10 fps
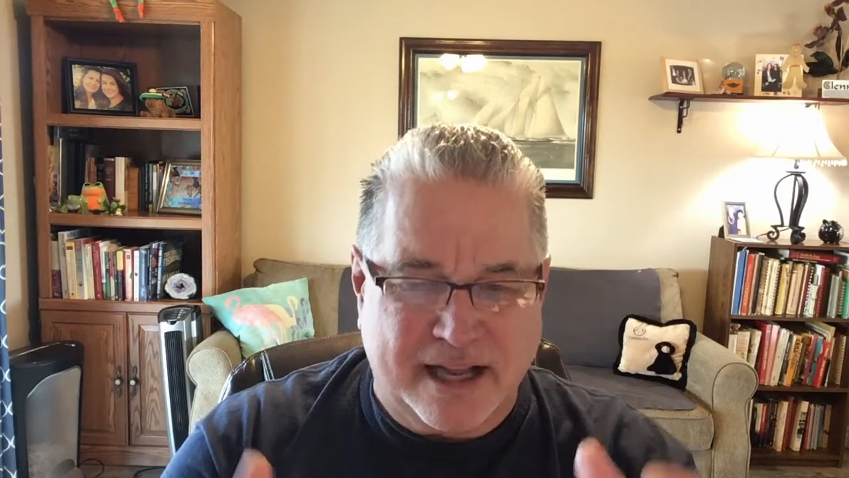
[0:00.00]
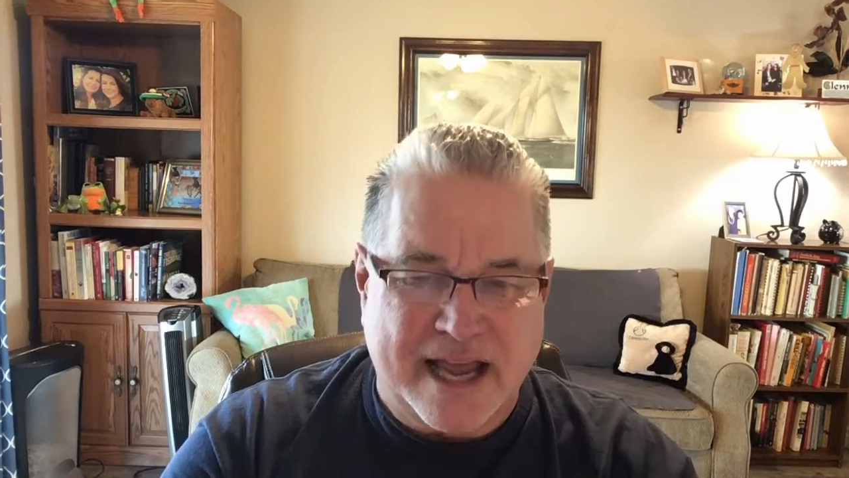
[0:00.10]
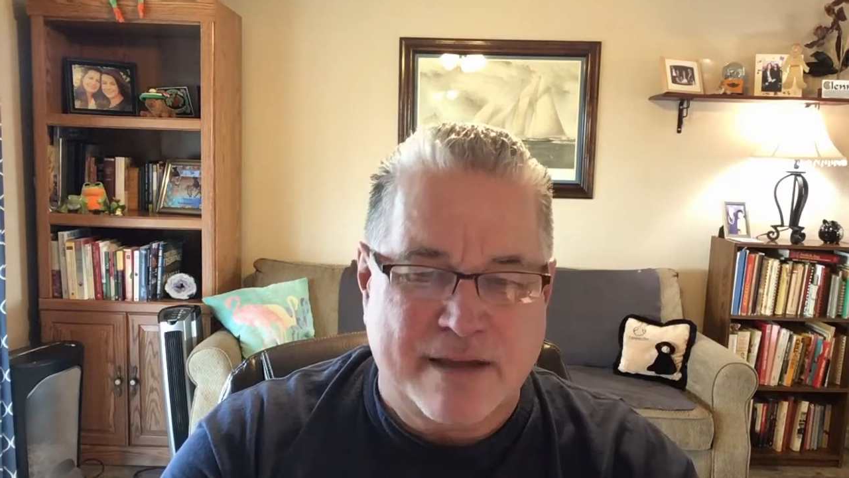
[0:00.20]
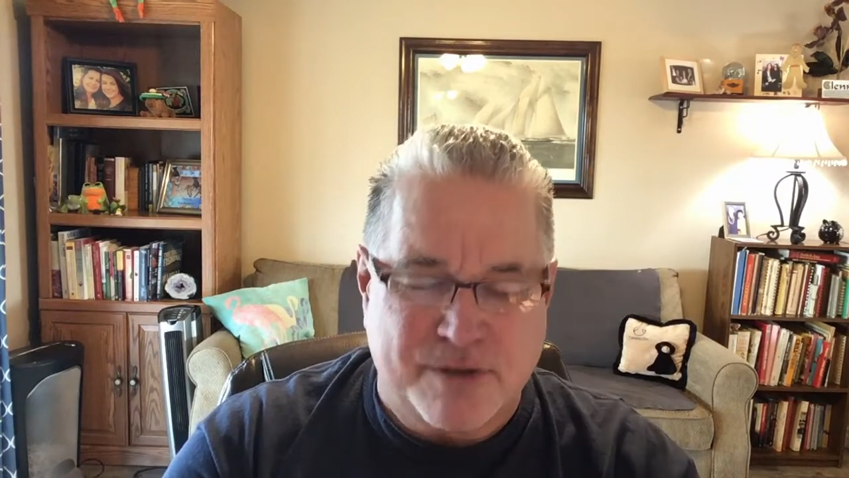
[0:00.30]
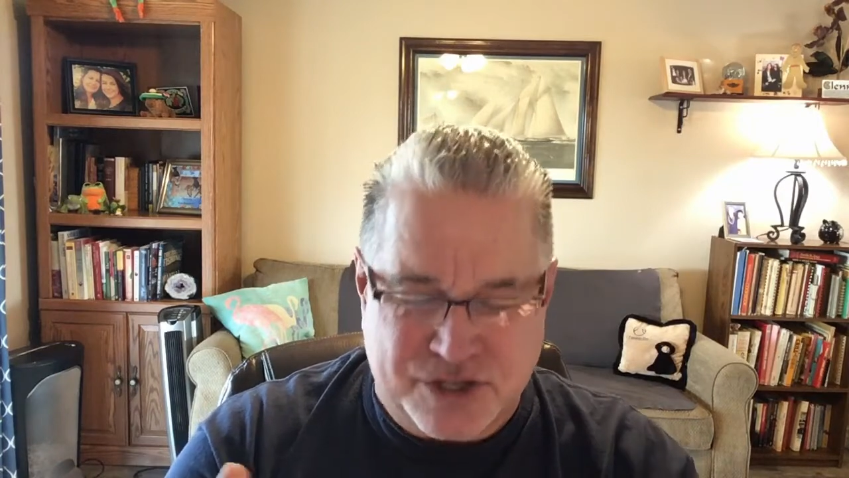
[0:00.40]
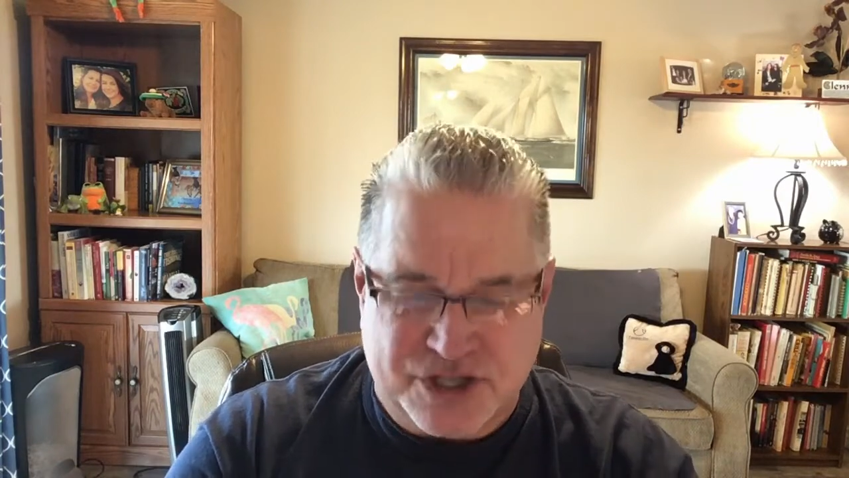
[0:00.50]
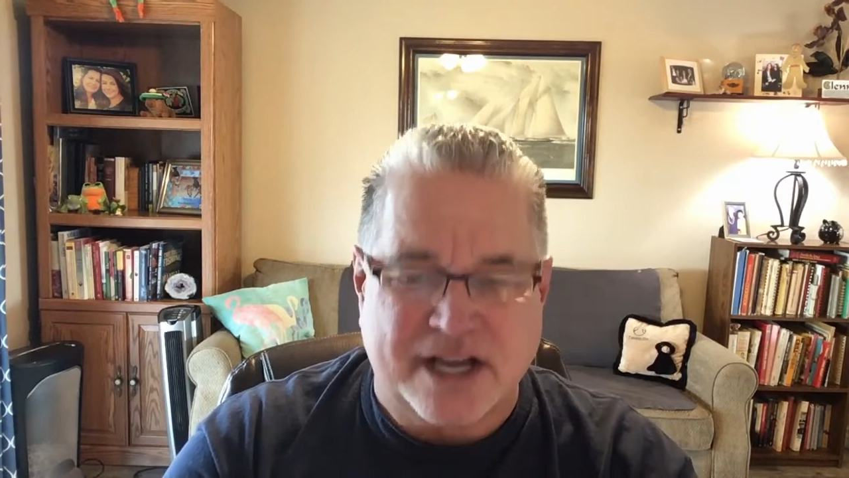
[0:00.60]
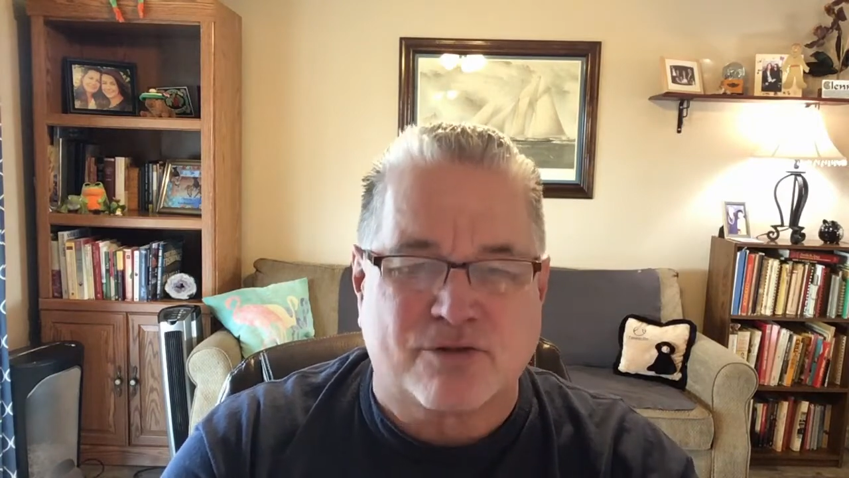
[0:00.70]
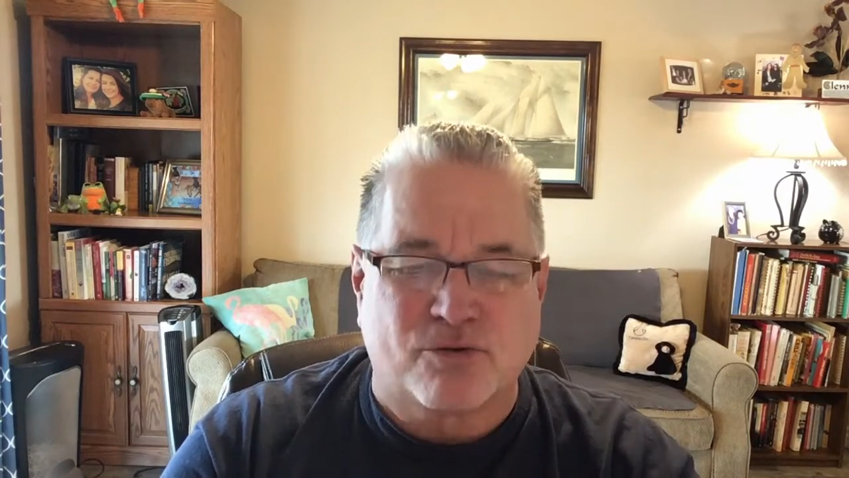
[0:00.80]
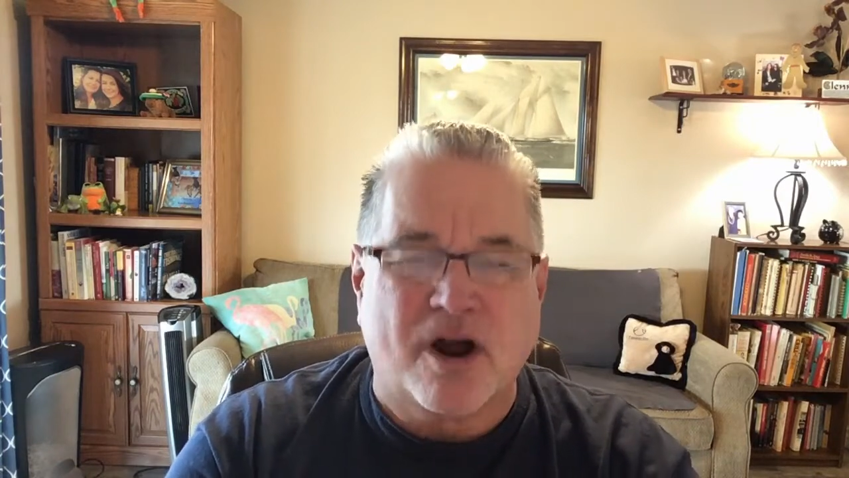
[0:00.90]
lame and
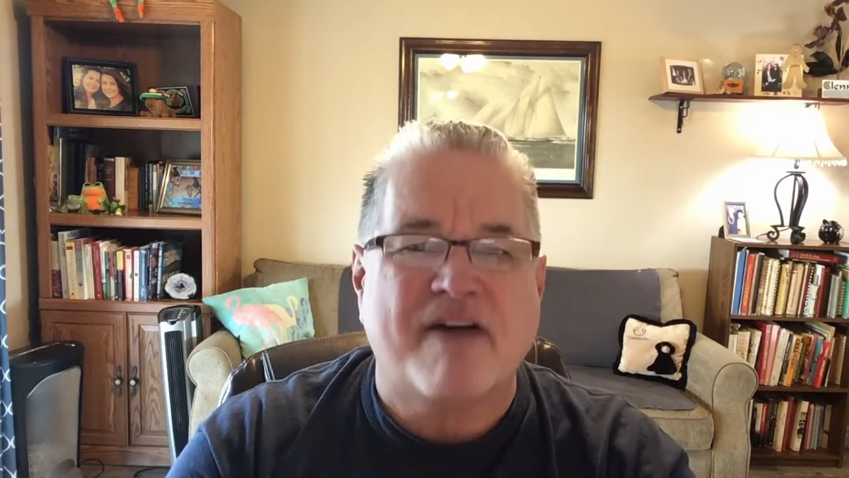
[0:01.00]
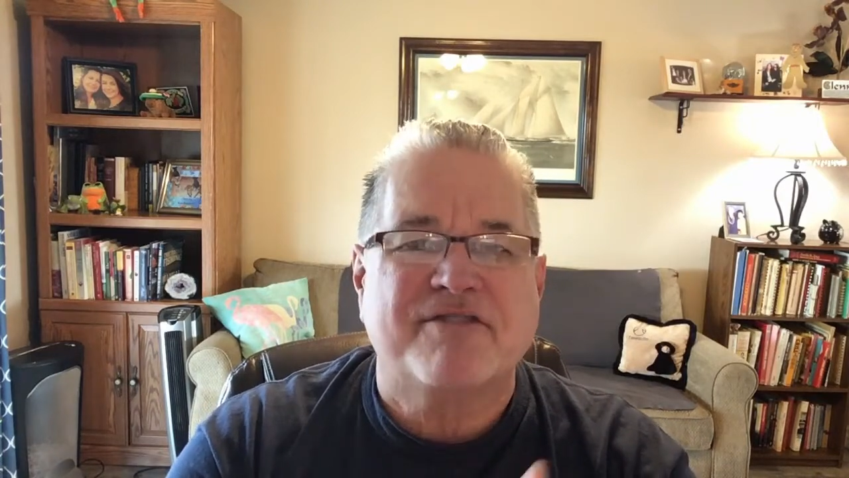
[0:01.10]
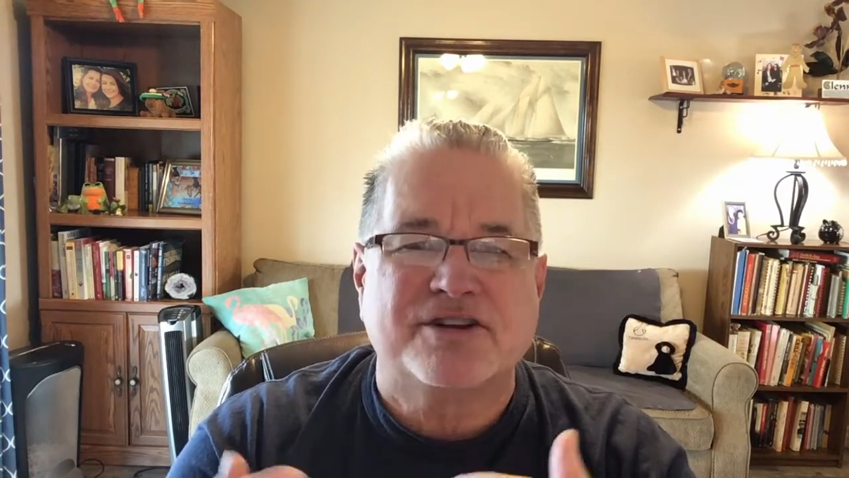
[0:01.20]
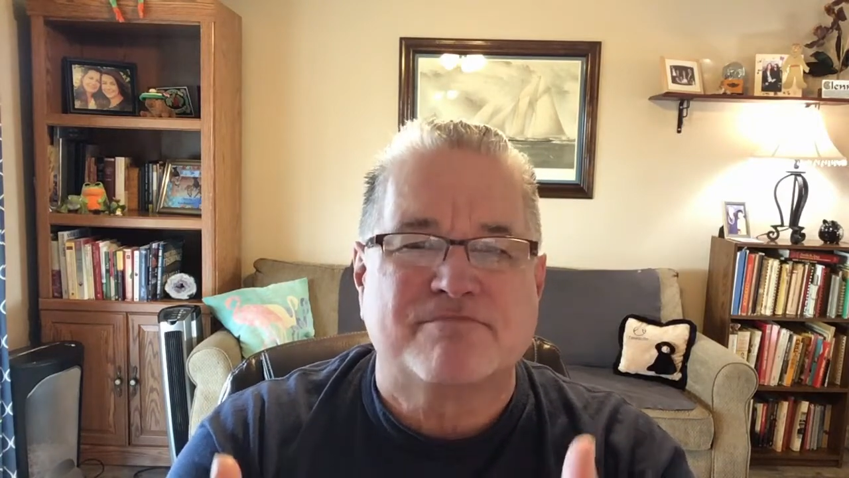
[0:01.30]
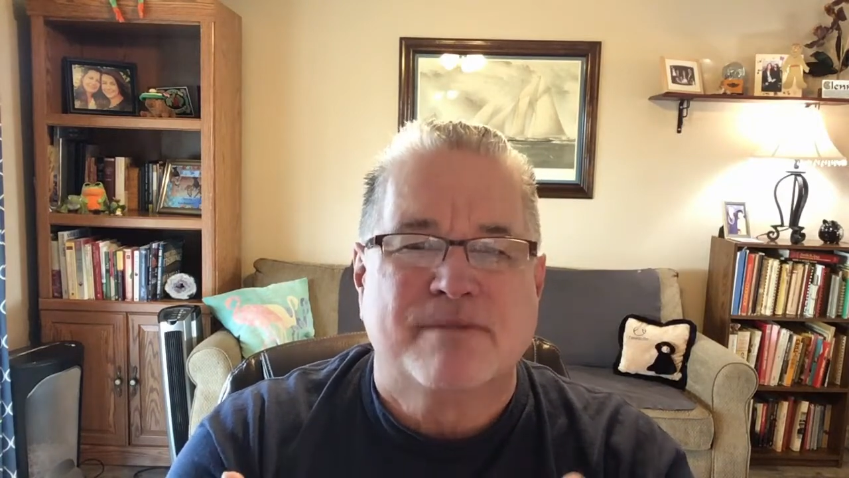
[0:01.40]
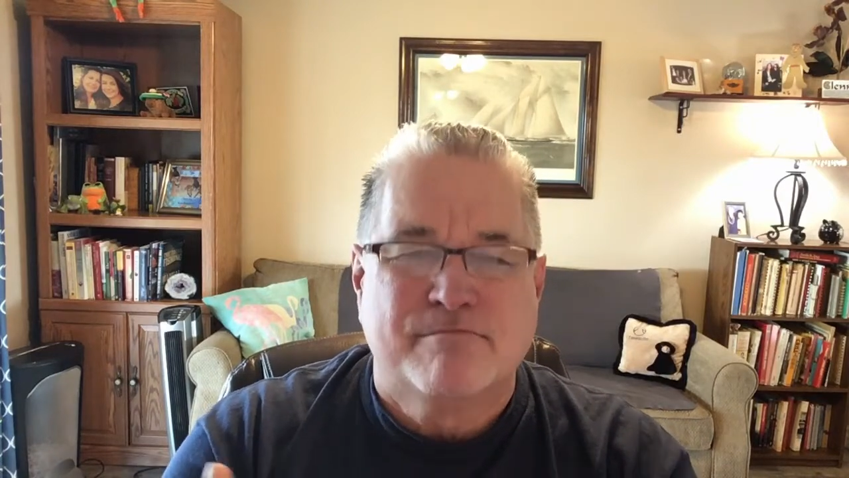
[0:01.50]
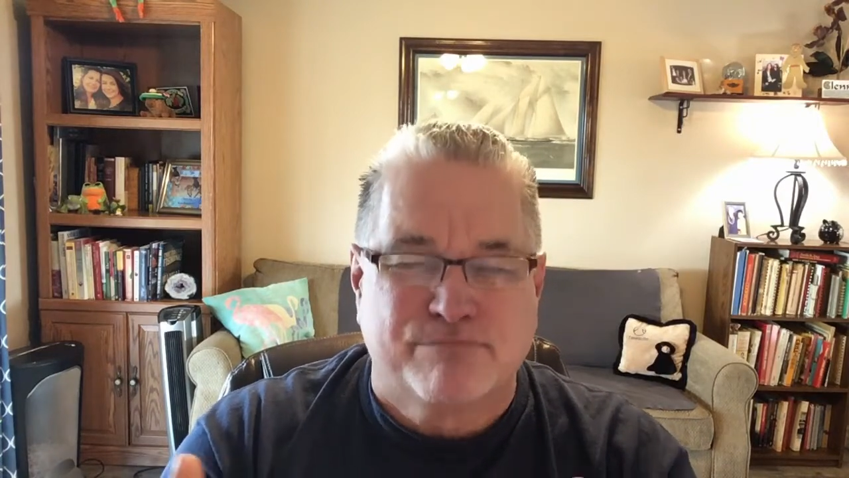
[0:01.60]
sick were often